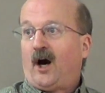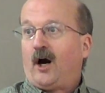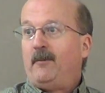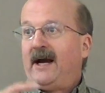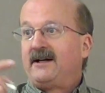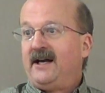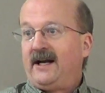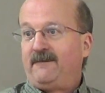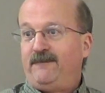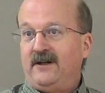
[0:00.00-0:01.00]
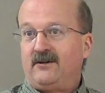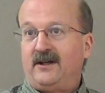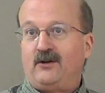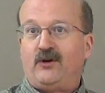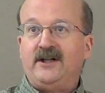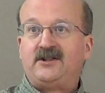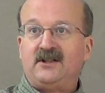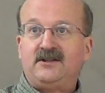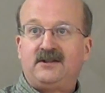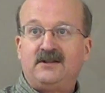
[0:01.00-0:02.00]
Our magnetic field
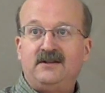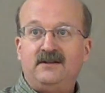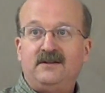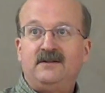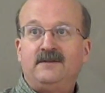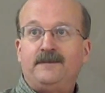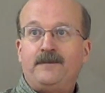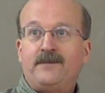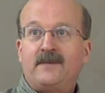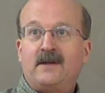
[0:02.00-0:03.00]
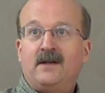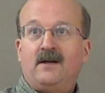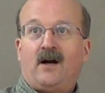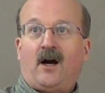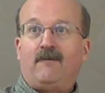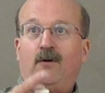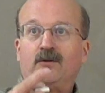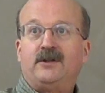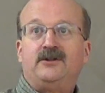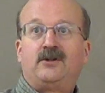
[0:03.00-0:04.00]
increases. Our
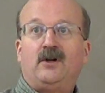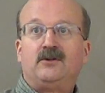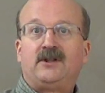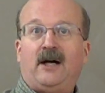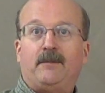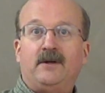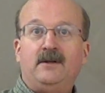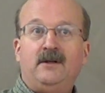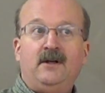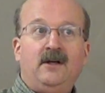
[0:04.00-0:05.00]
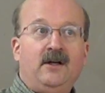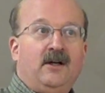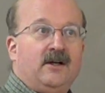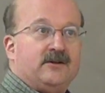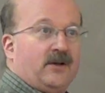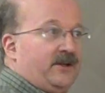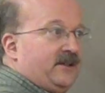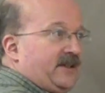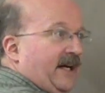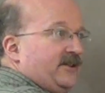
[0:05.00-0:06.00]
voltage goes up. So in
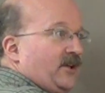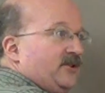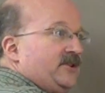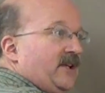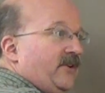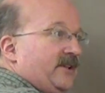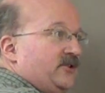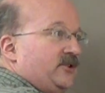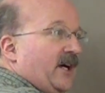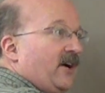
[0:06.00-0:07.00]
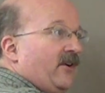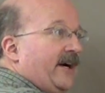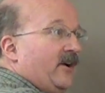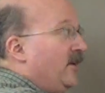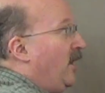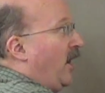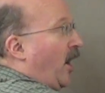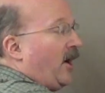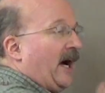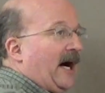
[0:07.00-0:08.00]
this case, our series generator,
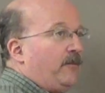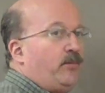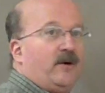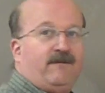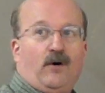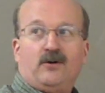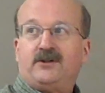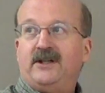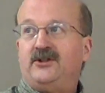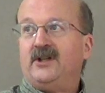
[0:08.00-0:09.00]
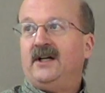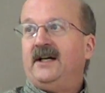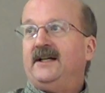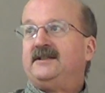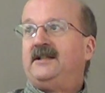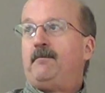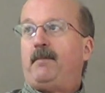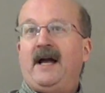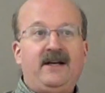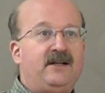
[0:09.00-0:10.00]
our output voltage is
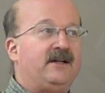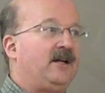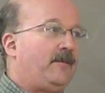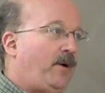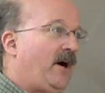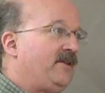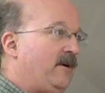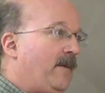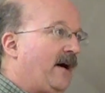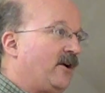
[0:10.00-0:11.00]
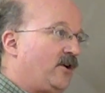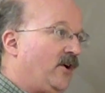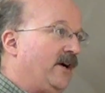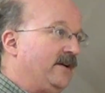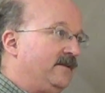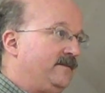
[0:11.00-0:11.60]
dependent upon the amount of current.